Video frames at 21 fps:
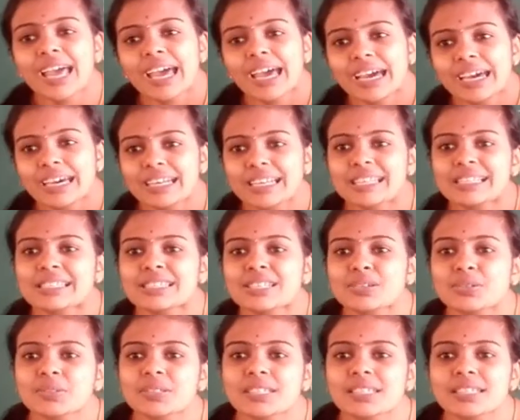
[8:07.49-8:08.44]

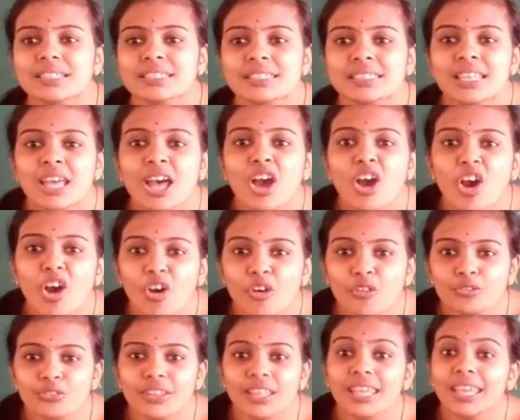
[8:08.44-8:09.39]
resources of
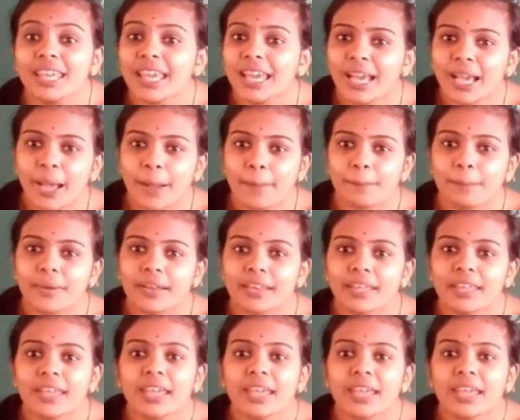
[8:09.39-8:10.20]
the company.